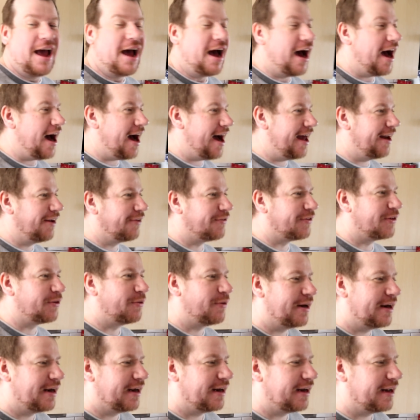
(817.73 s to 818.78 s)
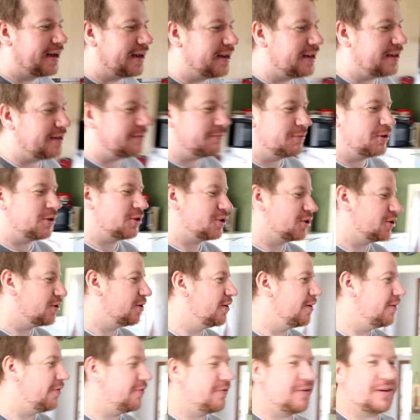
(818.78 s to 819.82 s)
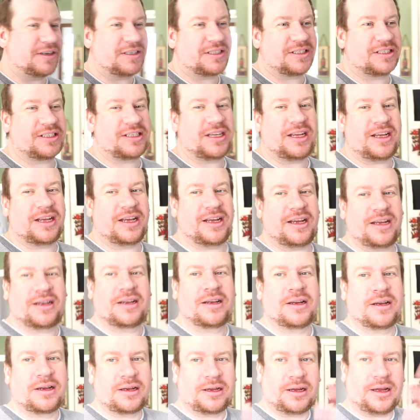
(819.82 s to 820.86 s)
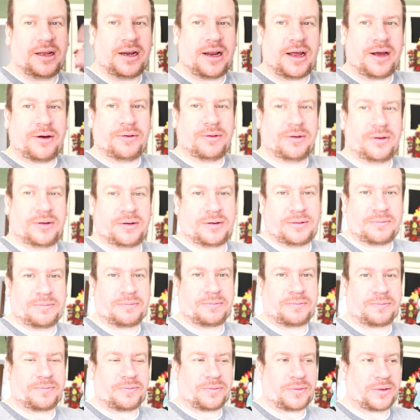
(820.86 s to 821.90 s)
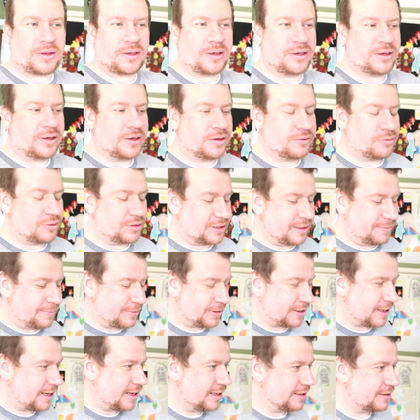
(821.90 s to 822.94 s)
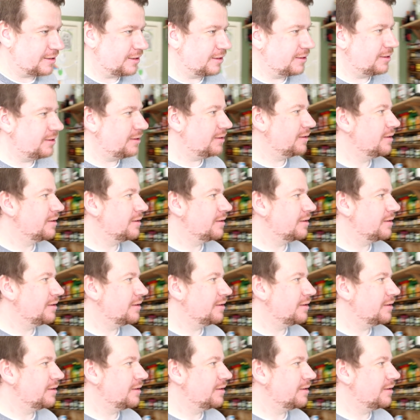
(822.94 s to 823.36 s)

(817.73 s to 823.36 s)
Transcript: I love her really. I'm not sure if it's, uh, you know, reciprocated.